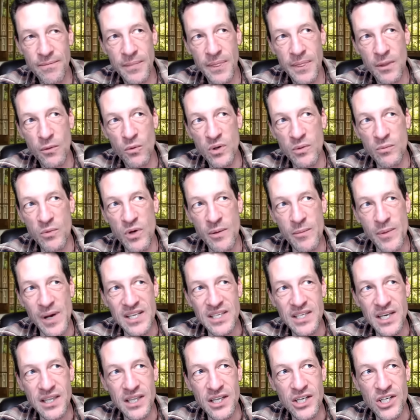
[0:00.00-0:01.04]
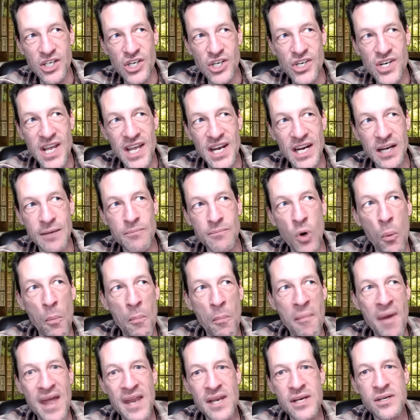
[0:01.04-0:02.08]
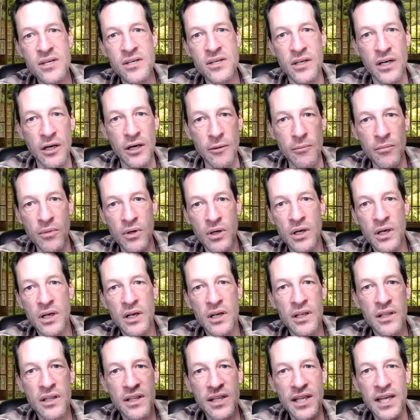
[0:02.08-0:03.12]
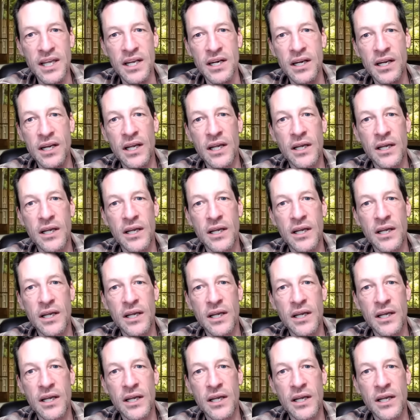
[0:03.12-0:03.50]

we, we might say the genetic momentum that